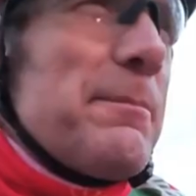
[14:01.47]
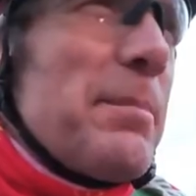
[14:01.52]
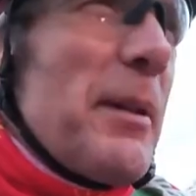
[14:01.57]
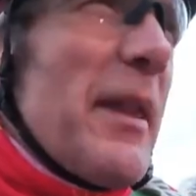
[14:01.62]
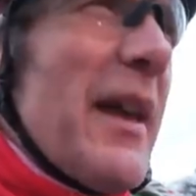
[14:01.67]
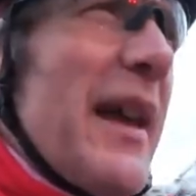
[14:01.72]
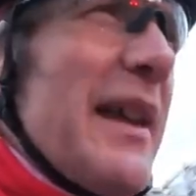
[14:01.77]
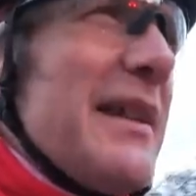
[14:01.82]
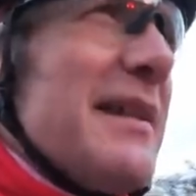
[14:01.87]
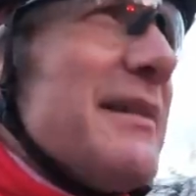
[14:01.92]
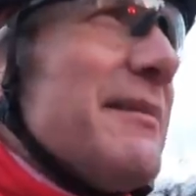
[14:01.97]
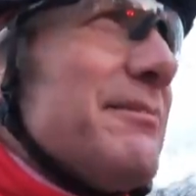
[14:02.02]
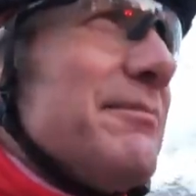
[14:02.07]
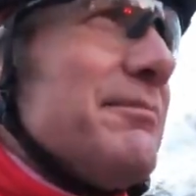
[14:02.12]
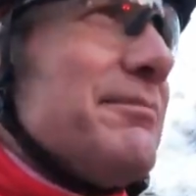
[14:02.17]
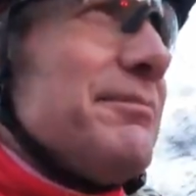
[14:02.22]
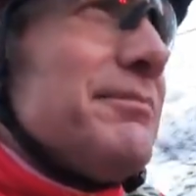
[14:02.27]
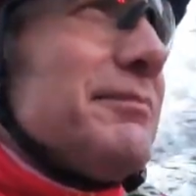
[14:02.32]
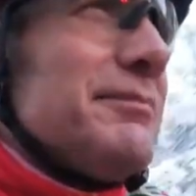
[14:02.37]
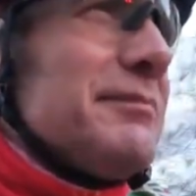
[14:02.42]
but then
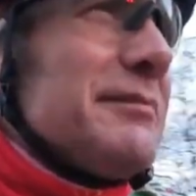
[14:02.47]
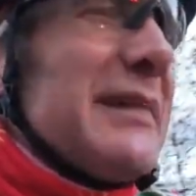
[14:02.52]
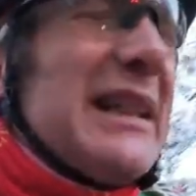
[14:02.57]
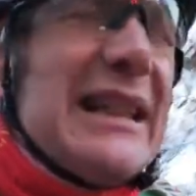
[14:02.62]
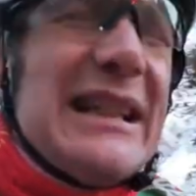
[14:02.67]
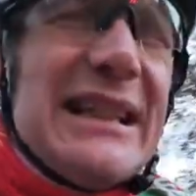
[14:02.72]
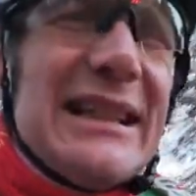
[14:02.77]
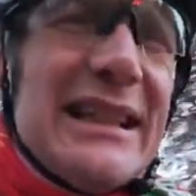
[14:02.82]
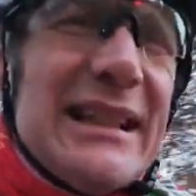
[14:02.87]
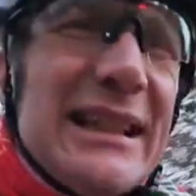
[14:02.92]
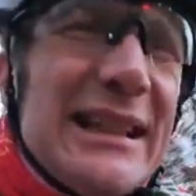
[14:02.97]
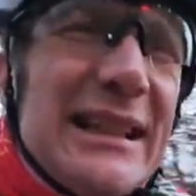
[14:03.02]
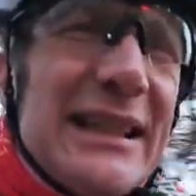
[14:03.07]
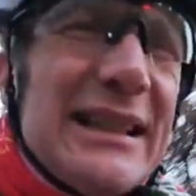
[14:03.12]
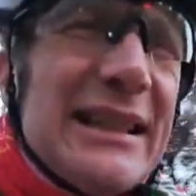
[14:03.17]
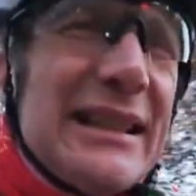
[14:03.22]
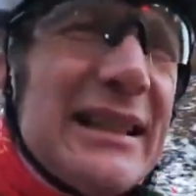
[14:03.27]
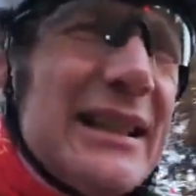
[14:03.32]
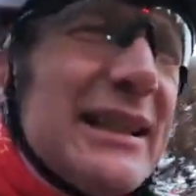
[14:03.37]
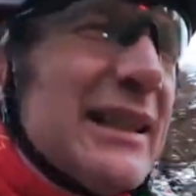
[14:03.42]

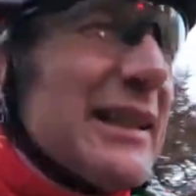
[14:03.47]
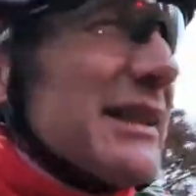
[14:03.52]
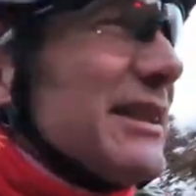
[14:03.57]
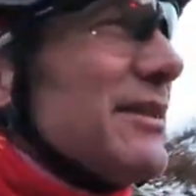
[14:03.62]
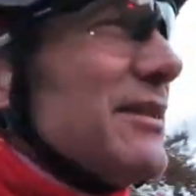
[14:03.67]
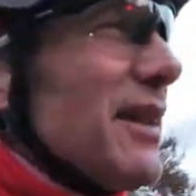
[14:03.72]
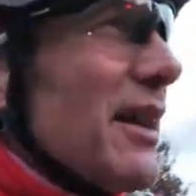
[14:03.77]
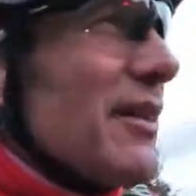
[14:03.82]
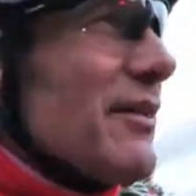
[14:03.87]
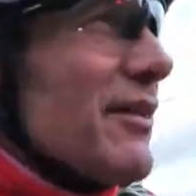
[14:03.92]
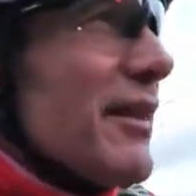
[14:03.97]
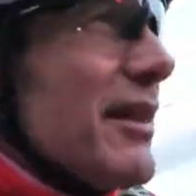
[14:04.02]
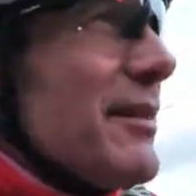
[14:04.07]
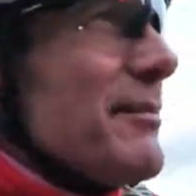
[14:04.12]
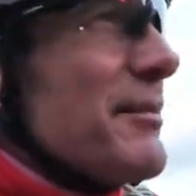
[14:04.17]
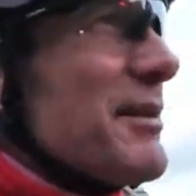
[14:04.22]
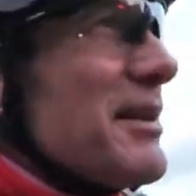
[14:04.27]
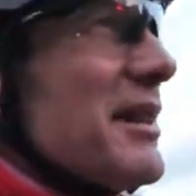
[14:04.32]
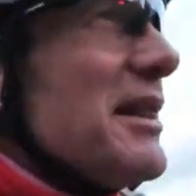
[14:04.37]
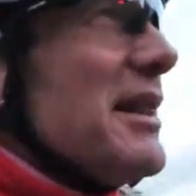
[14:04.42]
I do like
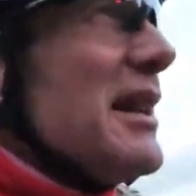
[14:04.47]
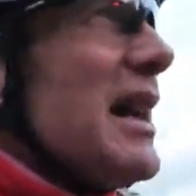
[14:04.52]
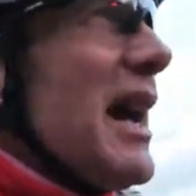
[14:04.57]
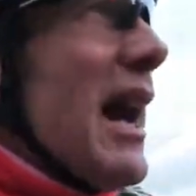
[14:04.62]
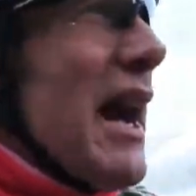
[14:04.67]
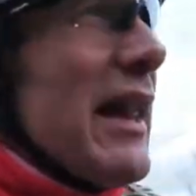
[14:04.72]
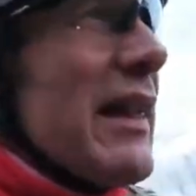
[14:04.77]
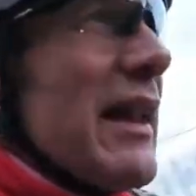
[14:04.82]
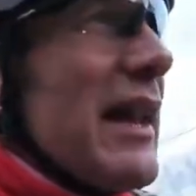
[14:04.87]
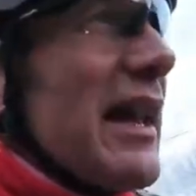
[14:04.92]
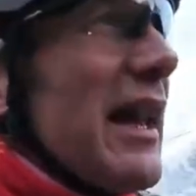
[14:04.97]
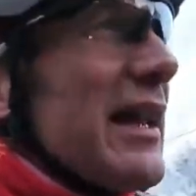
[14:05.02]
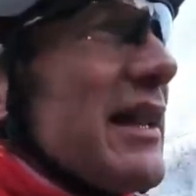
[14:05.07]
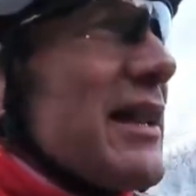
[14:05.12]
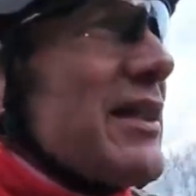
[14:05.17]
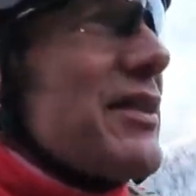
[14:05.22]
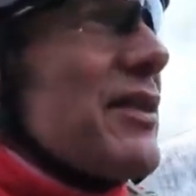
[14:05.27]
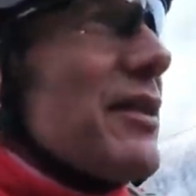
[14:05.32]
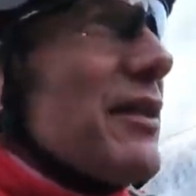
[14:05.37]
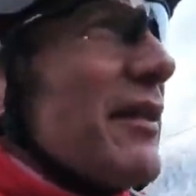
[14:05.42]
rims, and the
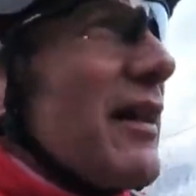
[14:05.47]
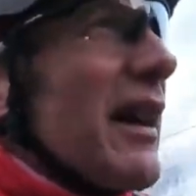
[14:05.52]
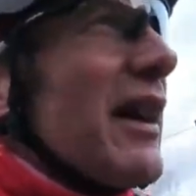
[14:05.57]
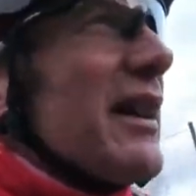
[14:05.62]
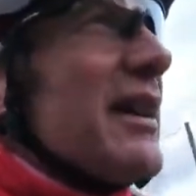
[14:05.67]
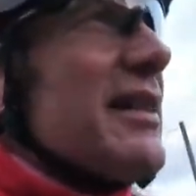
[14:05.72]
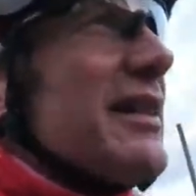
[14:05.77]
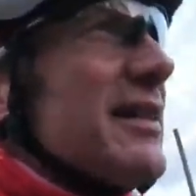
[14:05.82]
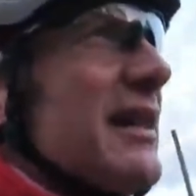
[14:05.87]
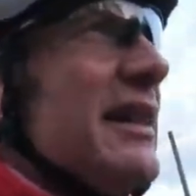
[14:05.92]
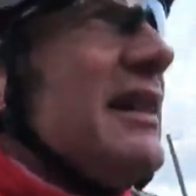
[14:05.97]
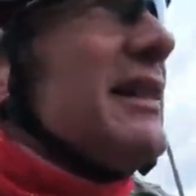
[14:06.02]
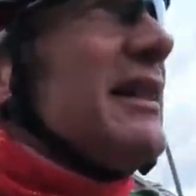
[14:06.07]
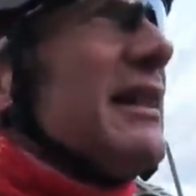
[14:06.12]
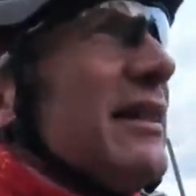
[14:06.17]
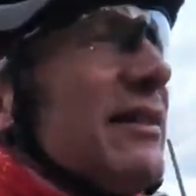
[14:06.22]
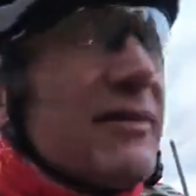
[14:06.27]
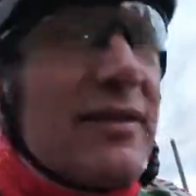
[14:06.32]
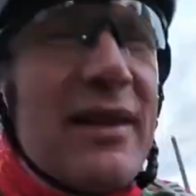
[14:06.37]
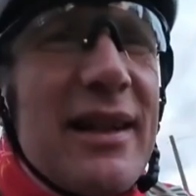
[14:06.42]
latest Dura Ace,
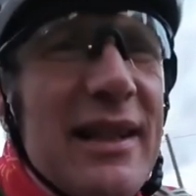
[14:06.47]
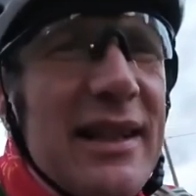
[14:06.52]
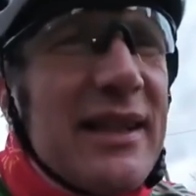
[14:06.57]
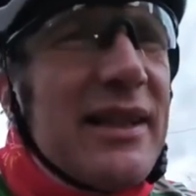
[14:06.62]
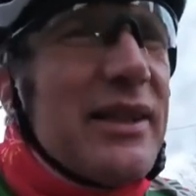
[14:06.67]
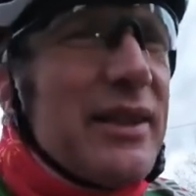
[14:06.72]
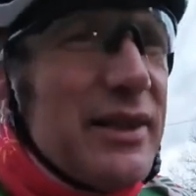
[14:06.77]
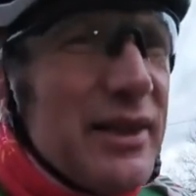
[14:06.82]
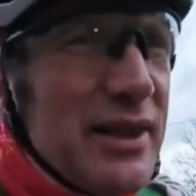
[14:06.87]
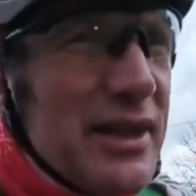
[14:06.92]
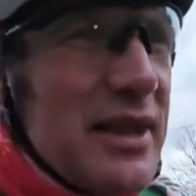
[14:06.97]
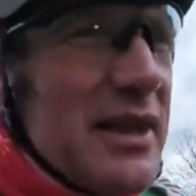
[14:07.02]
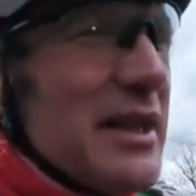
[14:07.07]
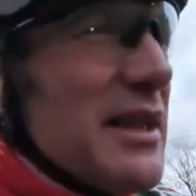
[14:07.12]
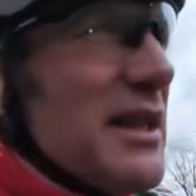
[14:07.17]
really good.